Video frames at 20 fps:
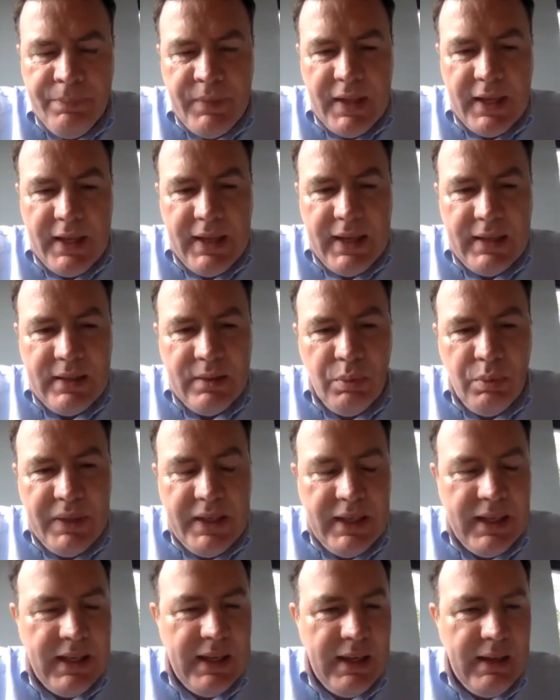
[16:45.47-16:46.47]
And we
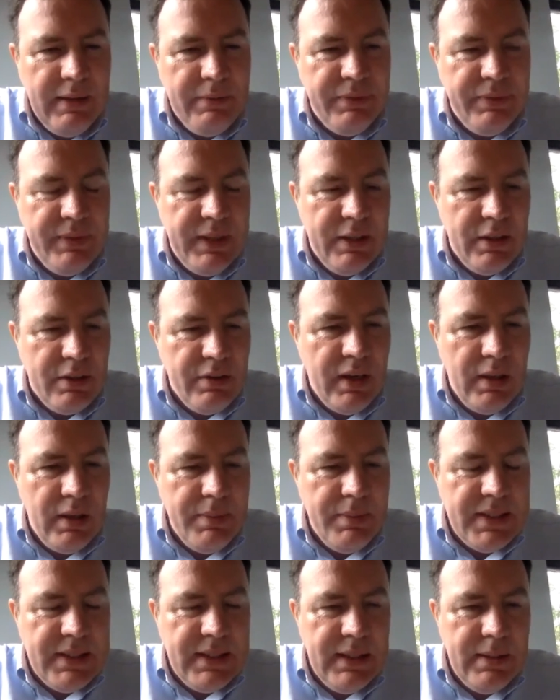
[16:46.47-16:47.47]
have the
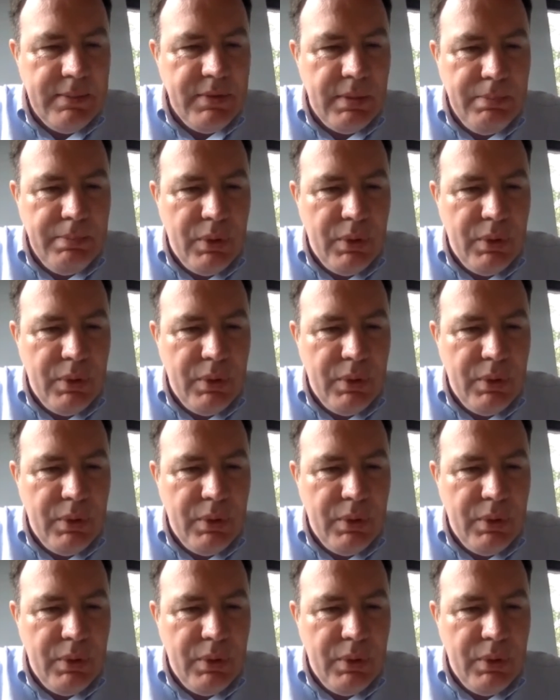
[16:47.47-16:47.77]
agronomy teams on